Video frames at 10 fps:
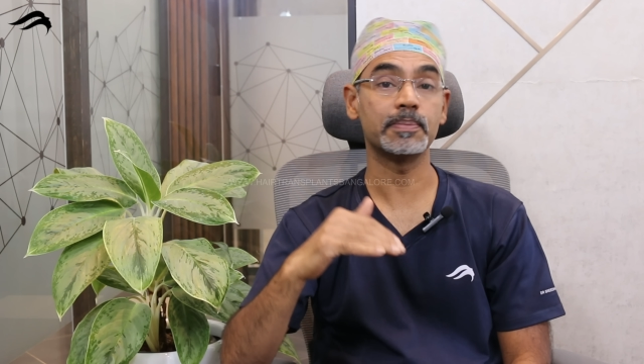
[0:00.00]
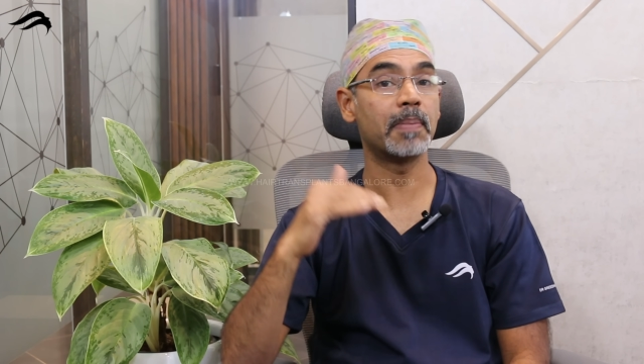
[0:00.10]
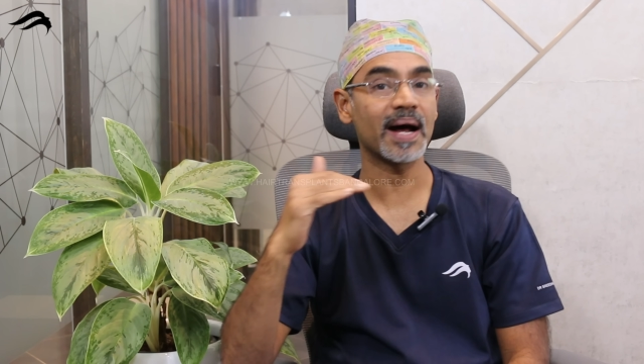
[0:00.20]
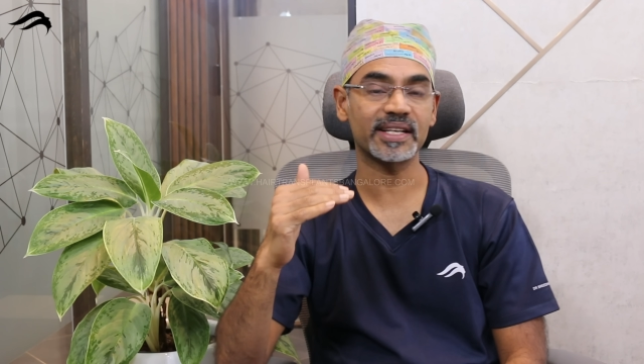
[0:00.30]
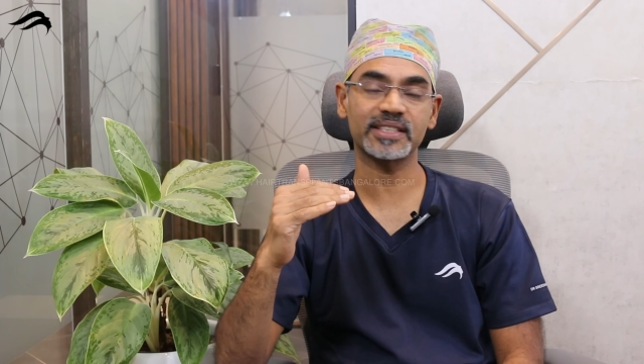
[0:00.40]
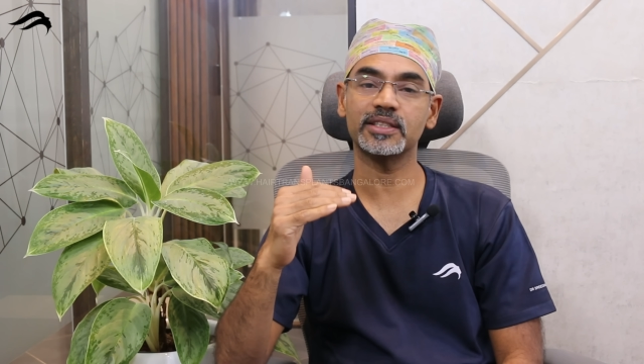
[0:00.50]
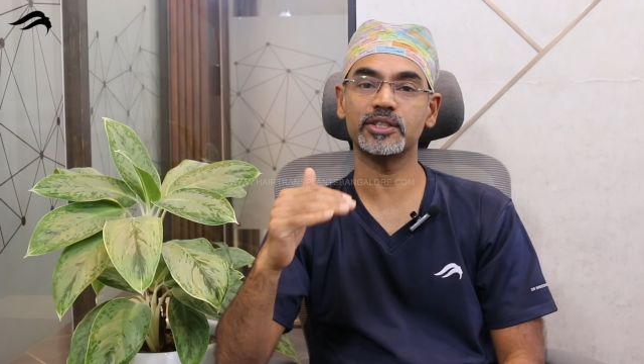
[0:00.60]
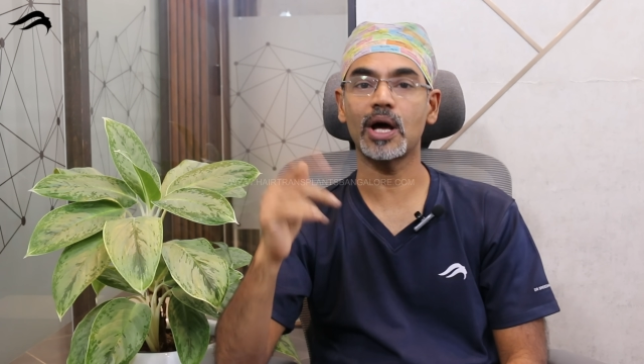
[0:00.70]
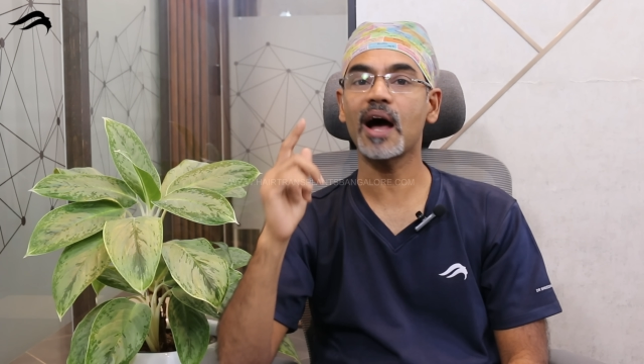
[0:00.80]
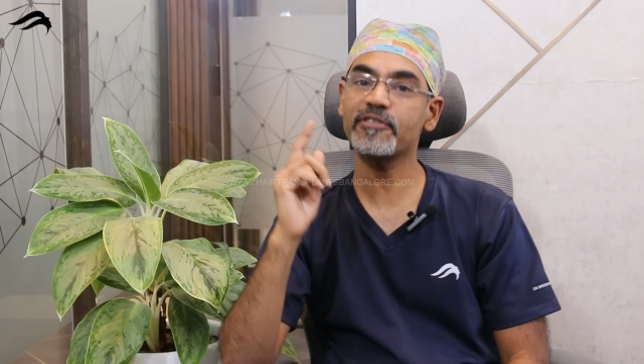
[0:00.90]
but
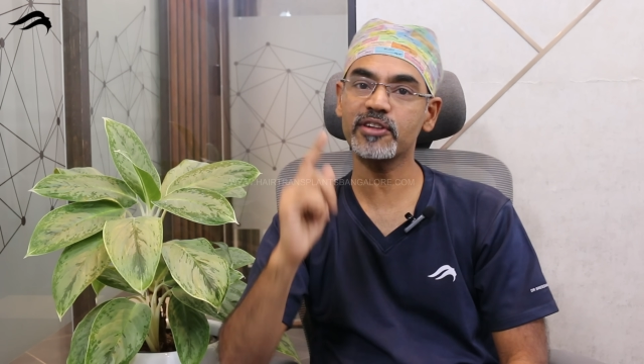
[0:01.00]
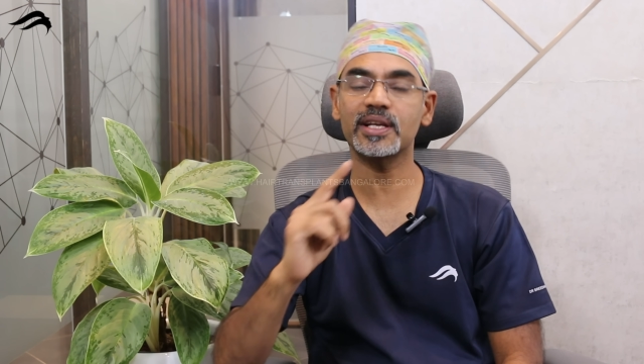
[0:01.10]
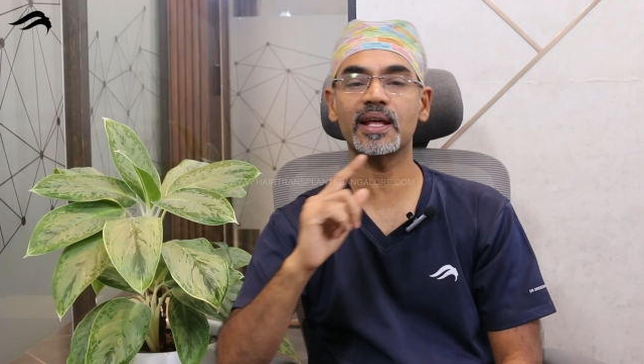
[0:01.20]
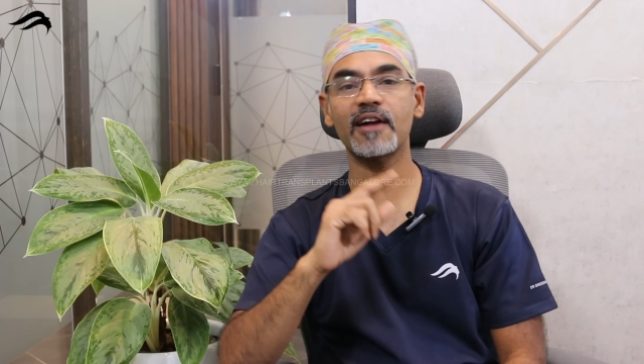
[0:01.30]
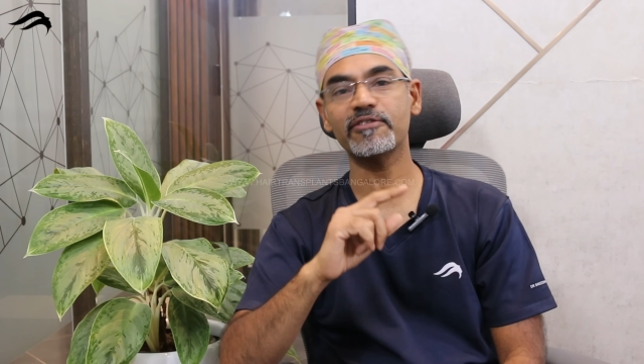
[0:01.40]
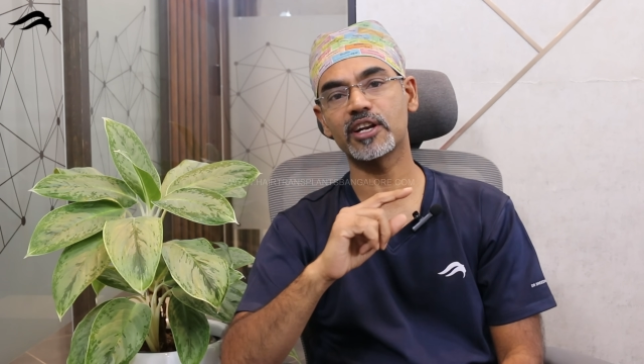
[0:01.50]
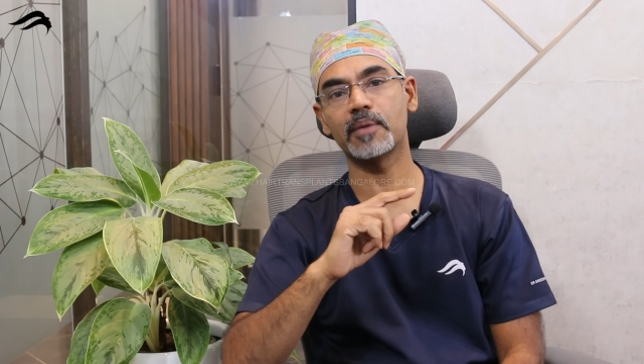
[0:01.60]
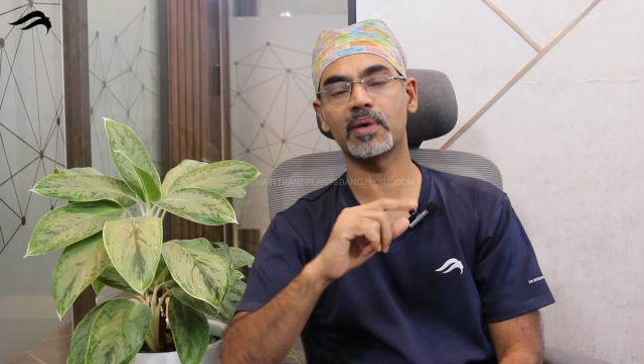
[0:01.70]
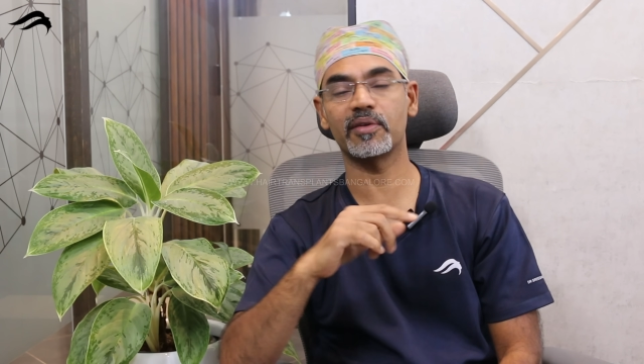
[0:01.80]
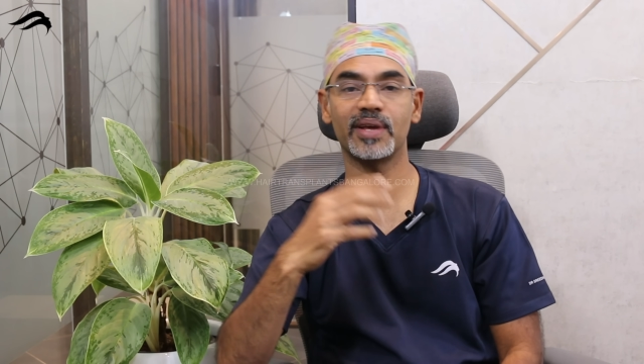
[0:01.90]
after the graft number